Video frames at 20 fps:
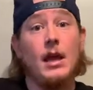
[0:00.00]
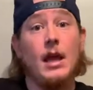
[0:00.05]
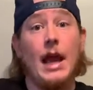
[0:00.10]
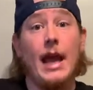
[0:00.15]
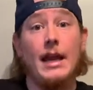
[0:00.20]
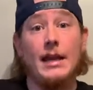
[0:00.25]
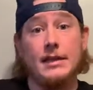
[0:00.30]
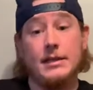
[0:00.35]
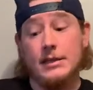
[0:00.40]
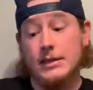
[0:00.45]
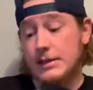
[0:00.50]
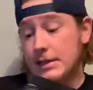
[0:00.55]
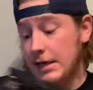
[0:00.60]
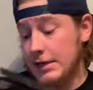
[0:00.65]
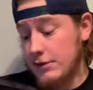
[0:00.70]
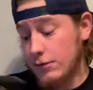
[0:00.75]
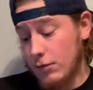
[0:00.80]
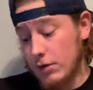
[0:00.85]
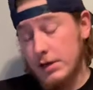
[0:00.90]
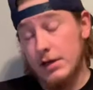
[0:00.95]
And it did say
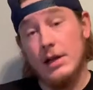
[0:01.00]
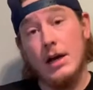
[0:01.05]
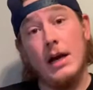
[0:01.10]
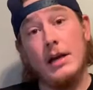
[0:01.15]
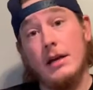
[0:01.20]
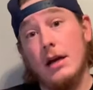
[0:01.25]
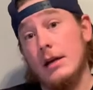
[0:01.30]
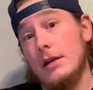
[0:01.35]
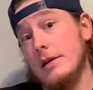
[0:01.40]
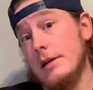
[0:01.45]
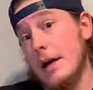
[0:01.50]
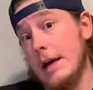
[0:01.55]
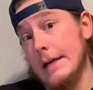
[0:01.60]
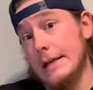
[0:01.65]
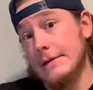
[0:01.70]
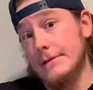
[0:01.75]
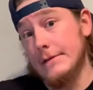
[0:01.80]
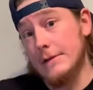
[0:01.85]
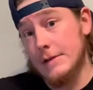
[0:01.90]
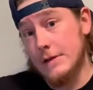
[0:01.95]
$29.99.
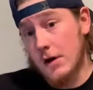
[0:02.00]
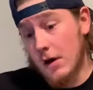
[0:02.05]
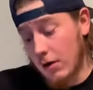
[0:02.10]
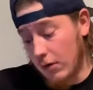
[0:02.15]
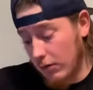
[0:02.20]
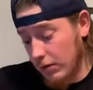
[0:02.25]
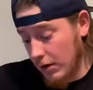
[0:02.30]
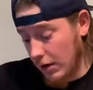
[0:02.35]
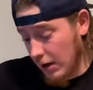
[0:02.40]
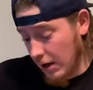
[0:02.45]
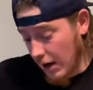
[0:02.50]
So